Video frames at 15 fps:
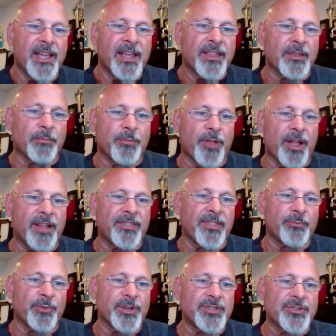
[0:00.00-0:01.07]
The blood
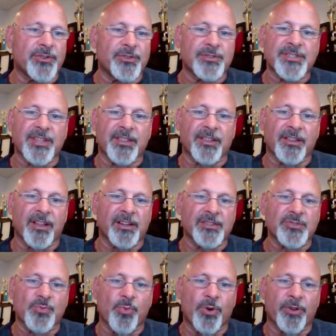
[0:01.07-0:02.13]
then returns to the
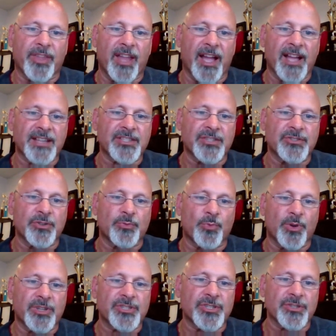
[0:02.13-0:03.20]
lungs, where the oxygen
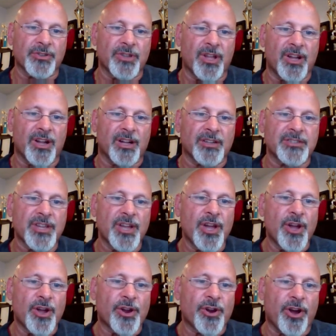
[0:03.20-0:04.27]
rich lungs
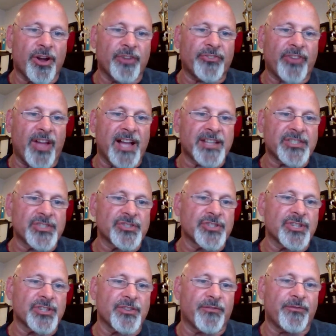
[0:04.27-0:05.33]
cause
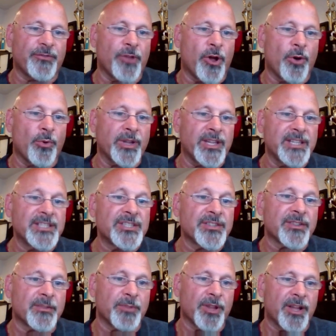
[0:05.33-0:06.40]
oxygen to flow into
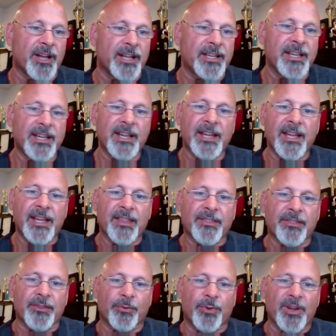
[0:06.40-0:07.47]
the blood.
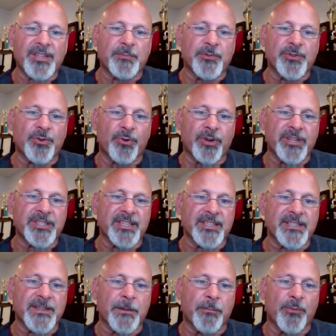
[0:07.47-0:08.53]
The respiratory
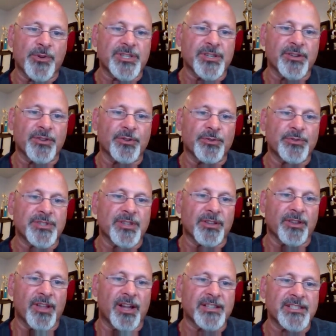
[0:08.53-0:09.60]
system, which includes the
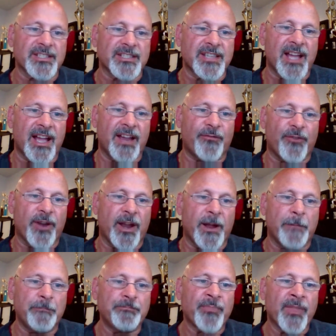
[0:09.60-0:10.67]
lungs and
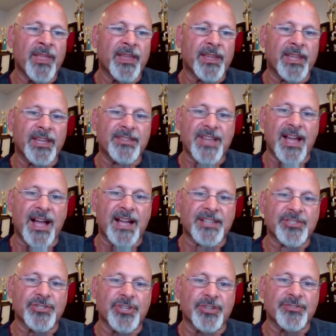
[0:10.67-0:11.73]
diaphragm, gets
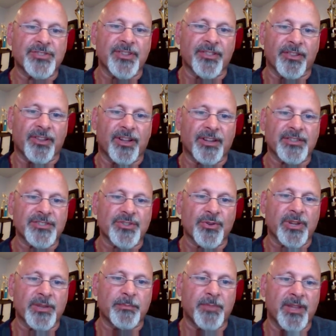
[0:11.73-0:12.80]
oxygen to the lungs so
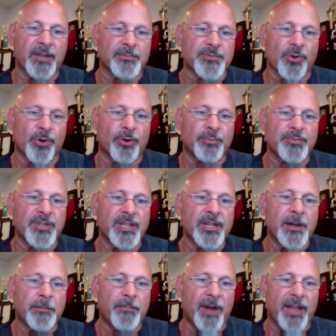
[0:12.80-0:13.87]
it can be absorbed
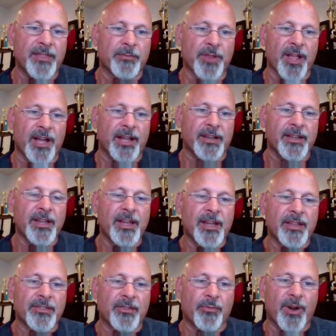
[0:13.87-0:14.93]
by the blood.
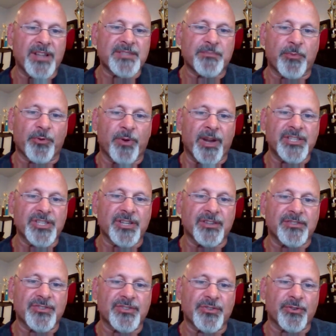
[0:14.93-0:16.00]
The respiration
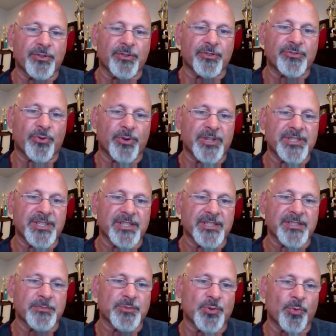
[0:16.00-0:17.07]
and circulatory
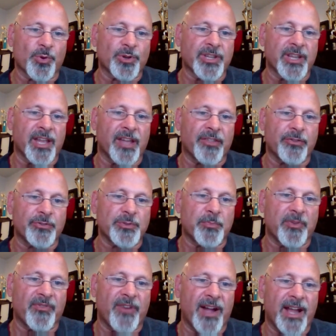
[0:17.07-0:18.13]
systems work together to
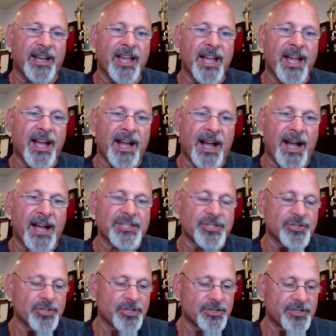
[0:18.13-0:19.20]
provide
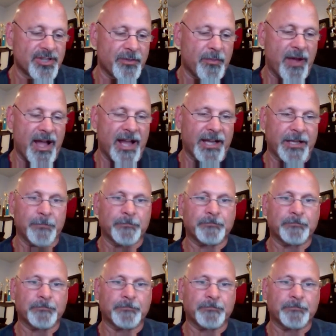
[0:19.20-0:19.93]
oxygen to the body.